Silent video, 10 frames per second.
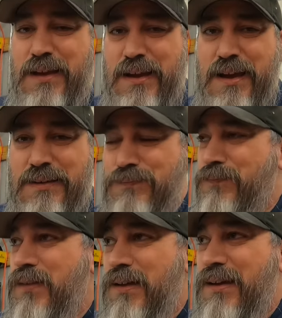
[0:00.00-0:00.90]
I got
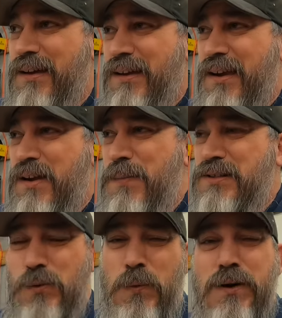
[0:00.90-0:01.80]
to go
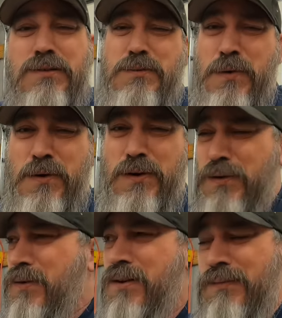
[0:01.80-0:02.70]
back to work
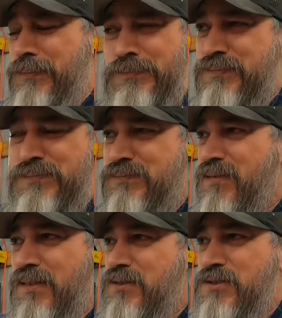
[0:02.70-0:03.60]
tomorrow.
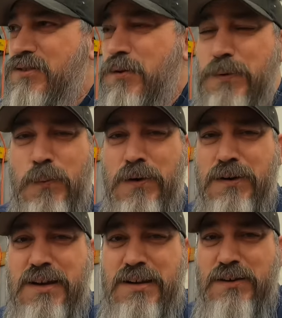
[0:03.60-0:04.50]
Stupid
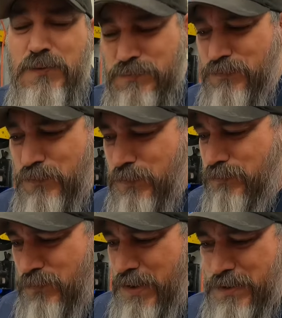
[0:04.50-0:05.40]
work getting in the
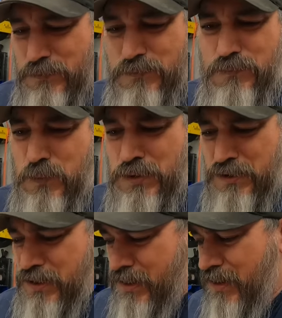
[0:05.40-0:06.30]
way of
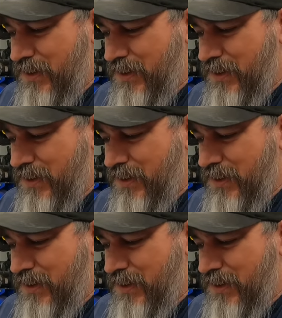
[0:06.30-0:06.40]
work.